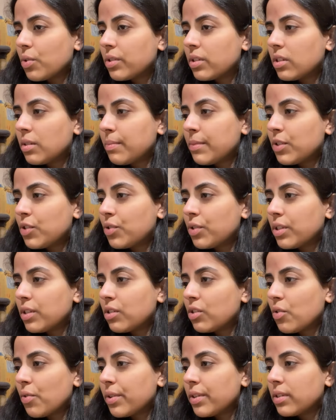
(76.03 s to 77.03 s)
or
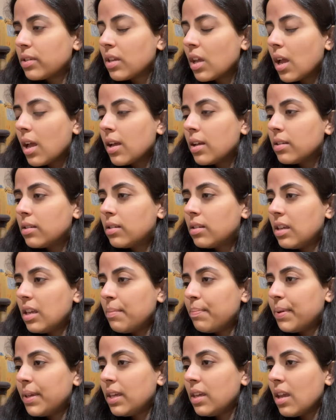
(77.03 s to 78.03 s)
symmetries known as
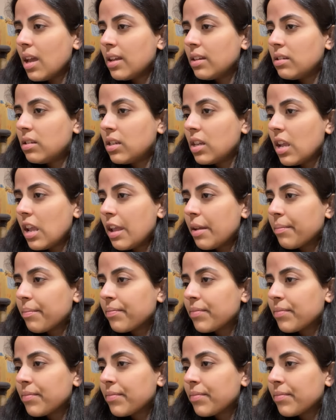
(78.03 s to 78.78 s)
C, P, and T.